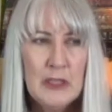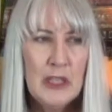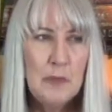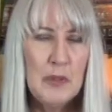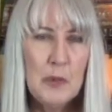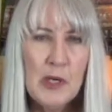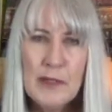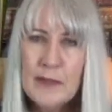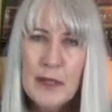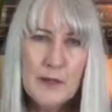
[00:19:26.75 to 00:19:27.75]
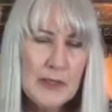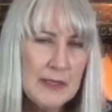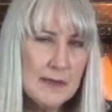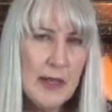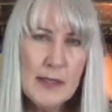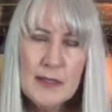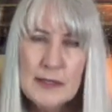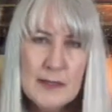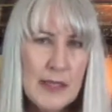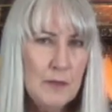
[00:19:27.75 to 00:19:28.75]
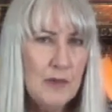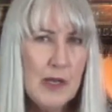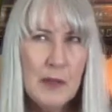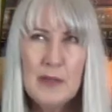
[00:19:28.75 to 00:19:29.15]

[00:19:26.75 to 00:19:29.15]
and people got together at exactly the same time.